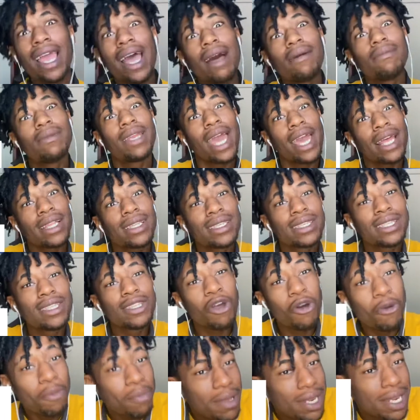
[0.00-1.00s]
I'm that
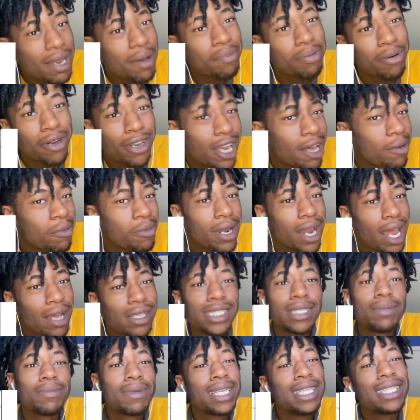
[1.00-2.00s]
stupid to pull up without
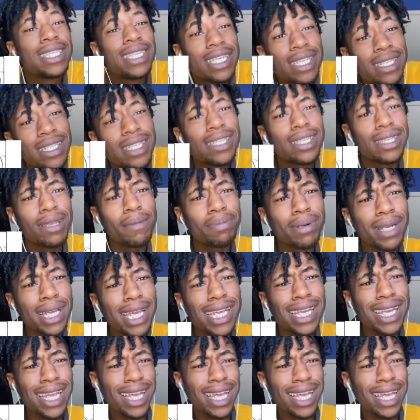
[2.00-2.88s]
some contingency plan?